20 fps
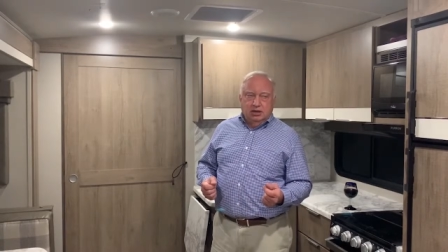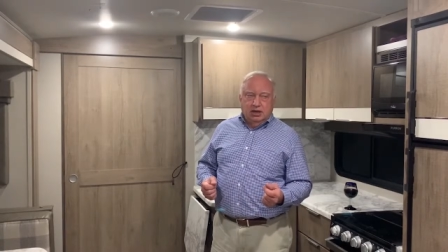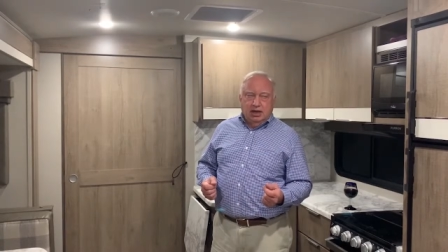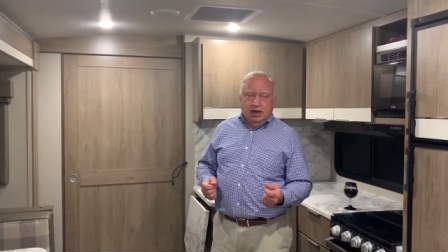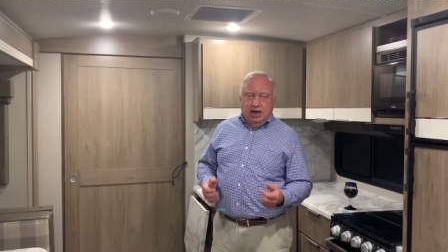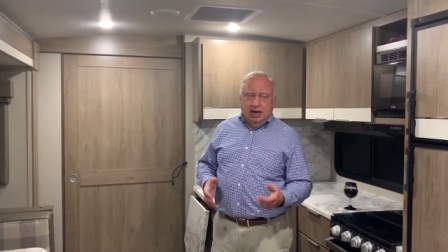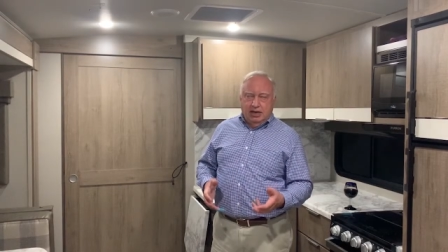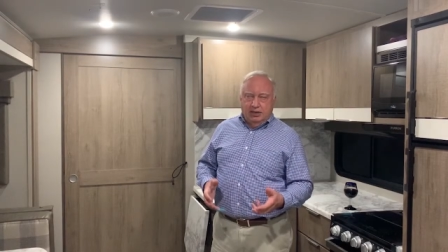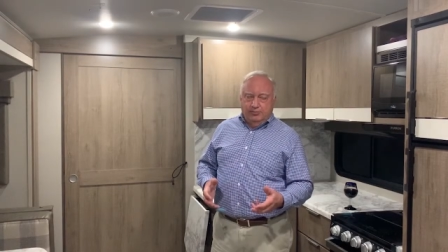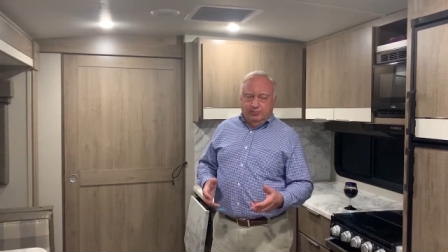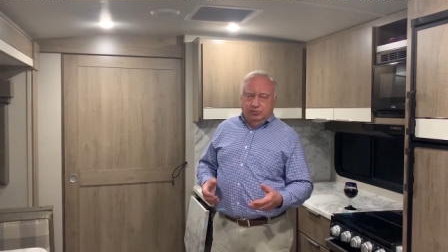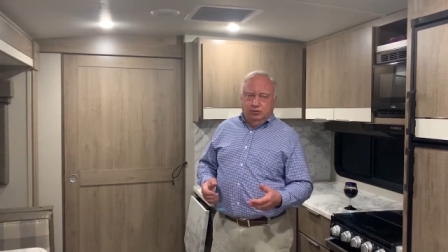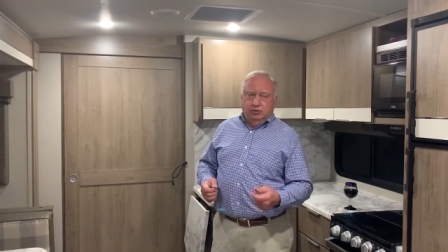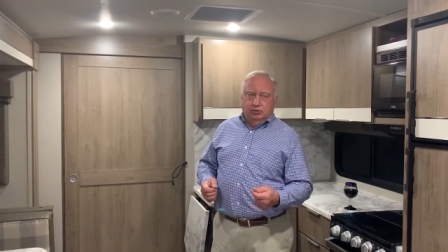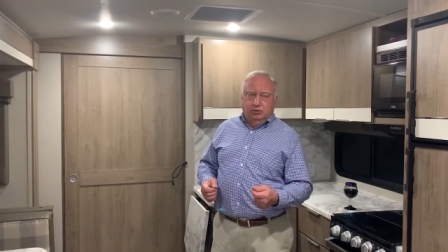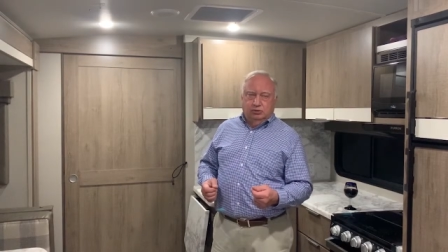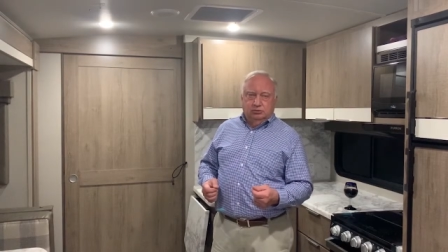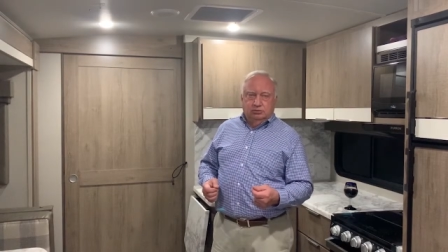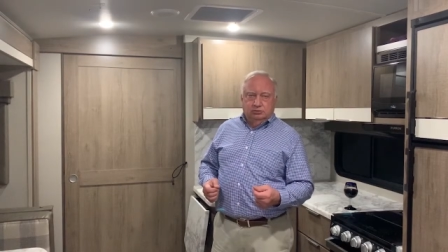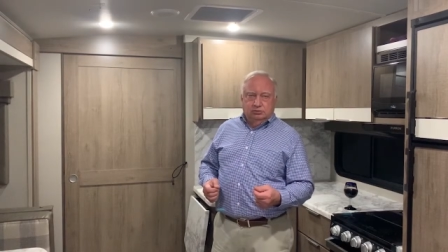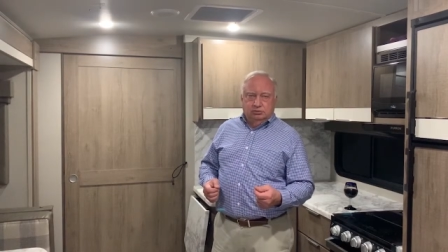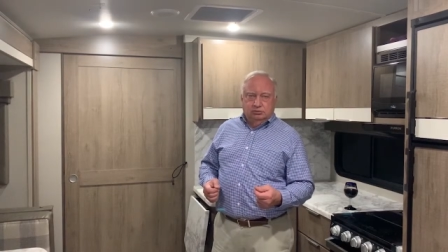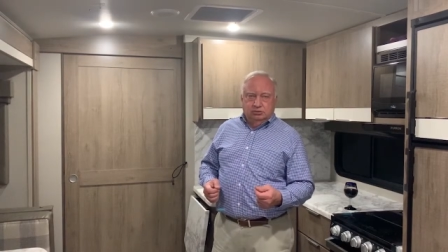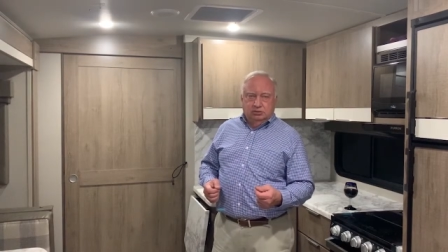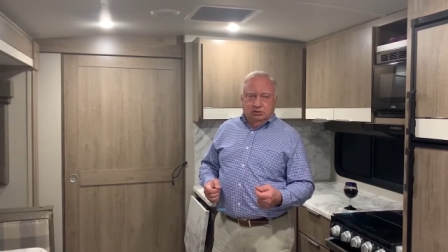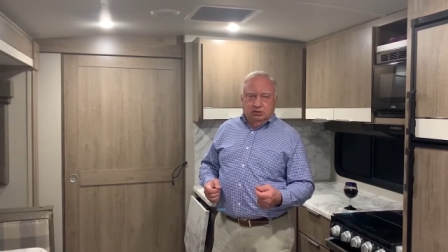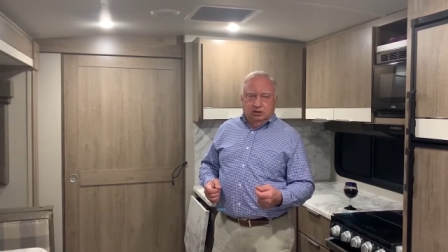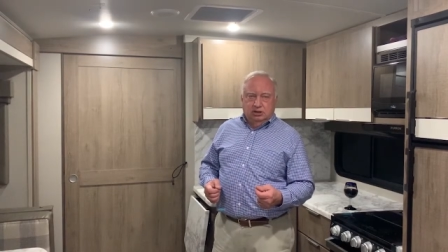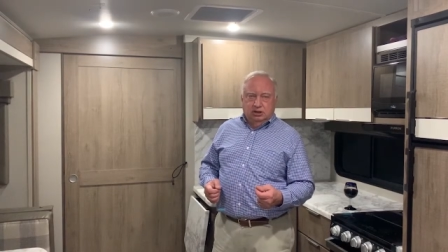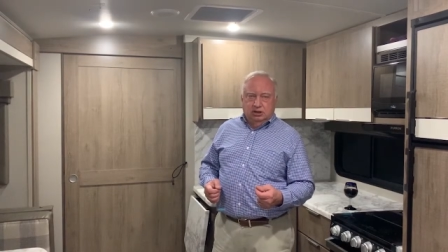April
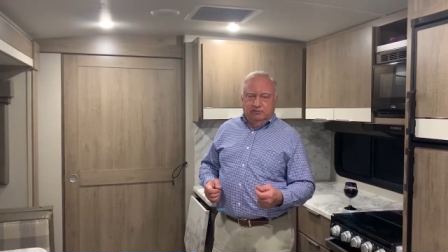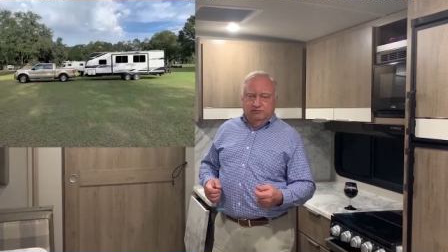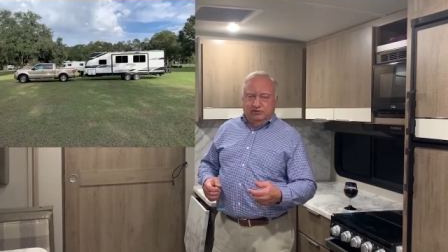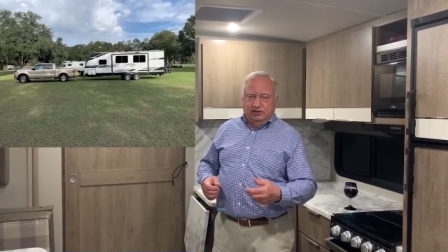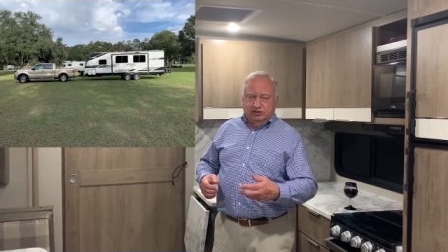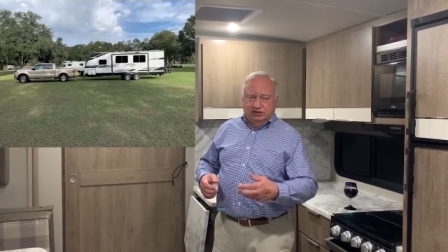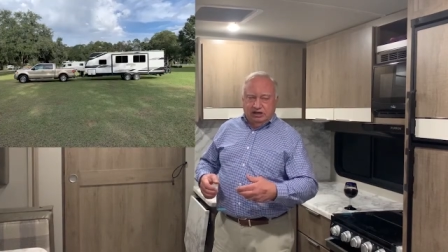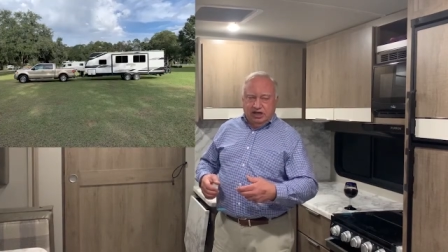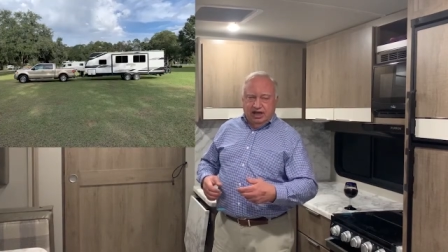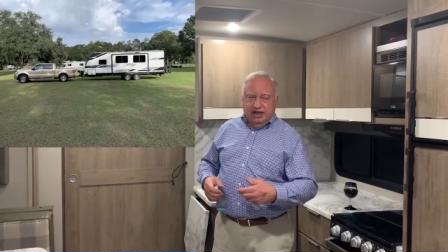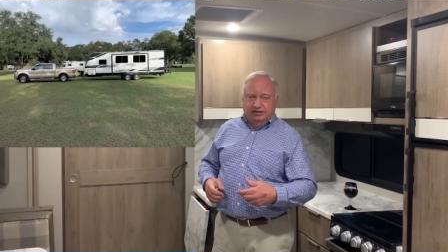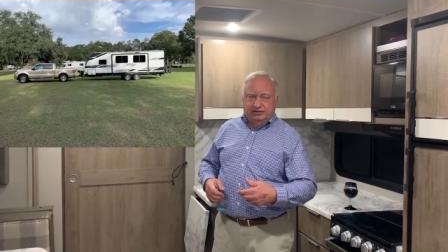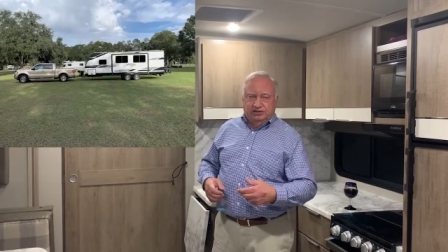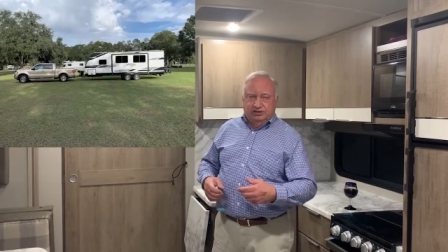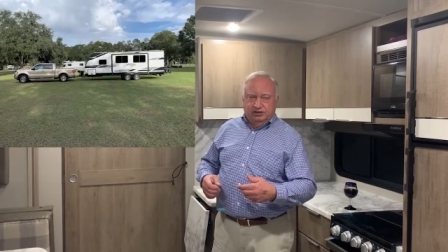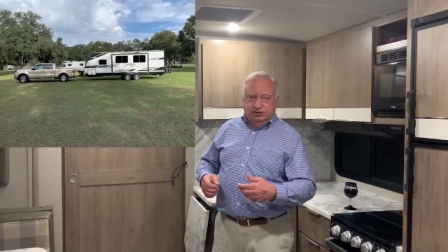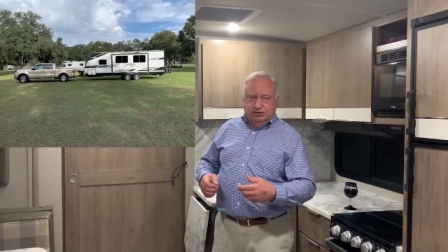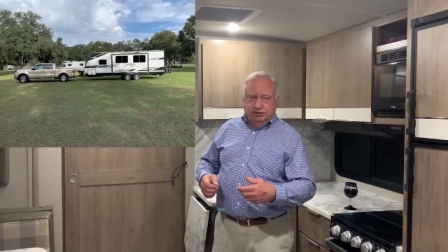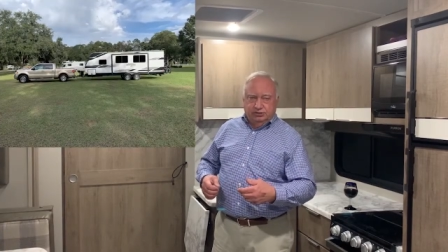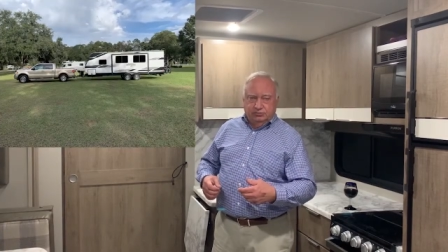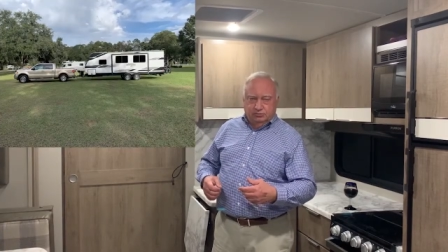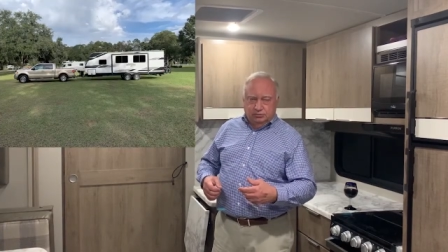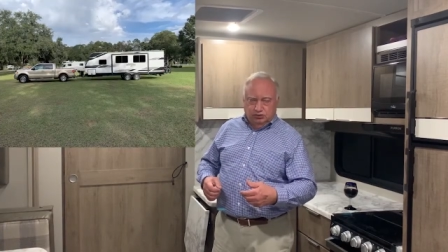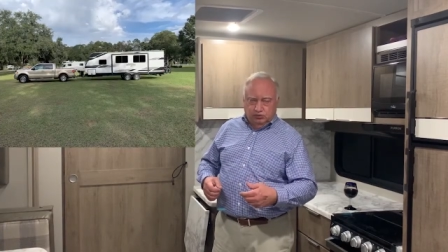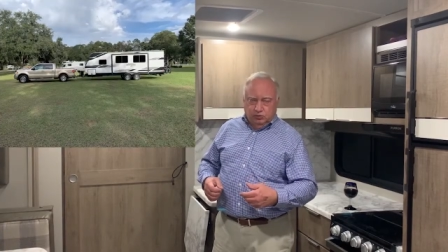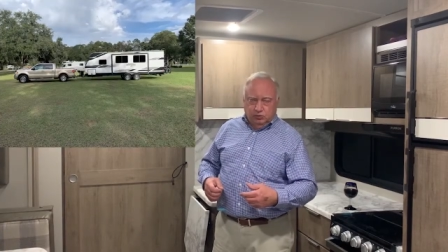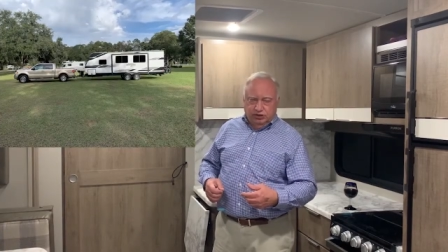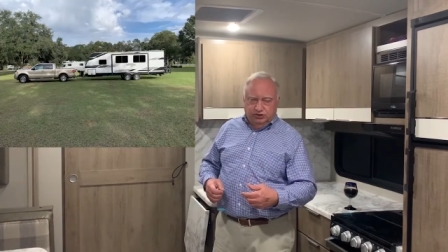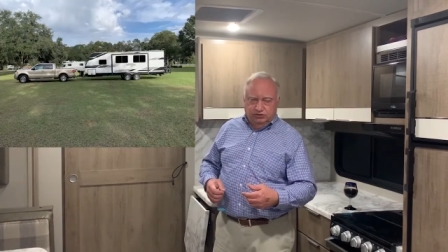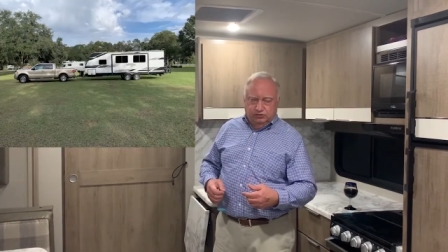of this last year,
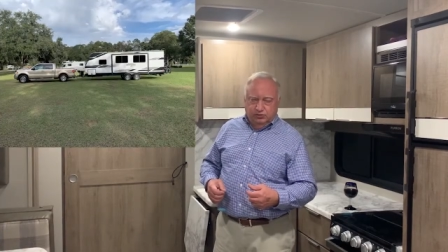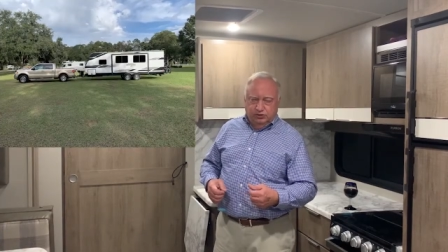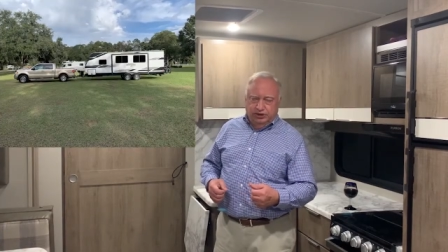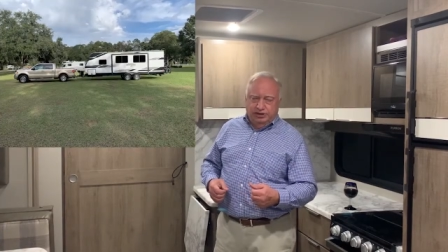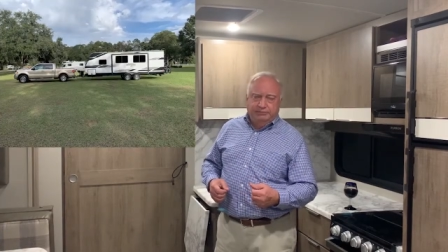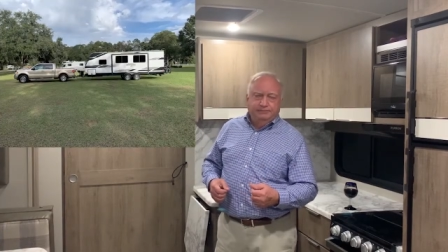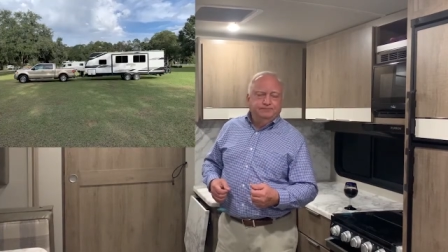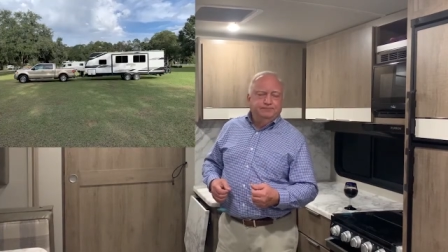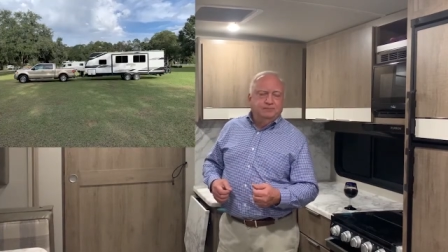2020,